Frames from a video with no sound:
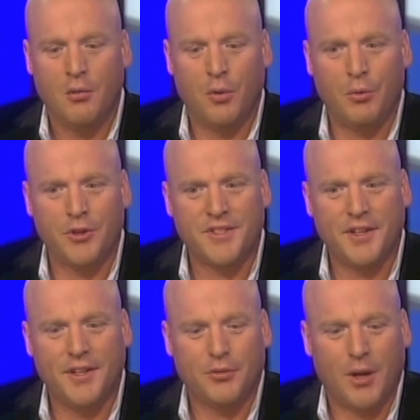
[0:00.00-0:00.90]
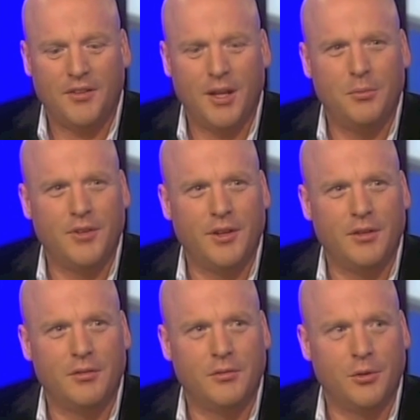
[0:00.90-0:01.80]
But when you're sending SWAT teams
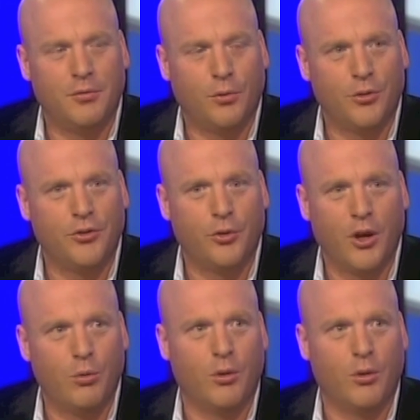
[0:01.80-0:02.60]
in to enforce drug